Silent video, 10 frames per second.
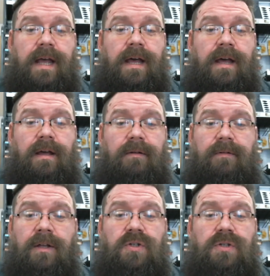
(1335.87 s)

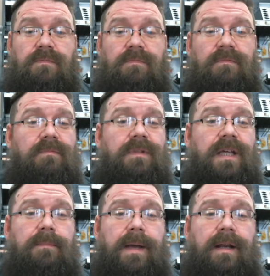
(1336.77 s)
and
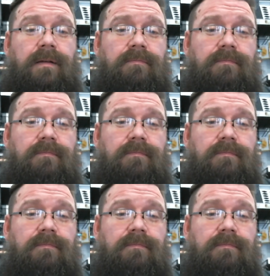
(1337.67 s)
keep painting.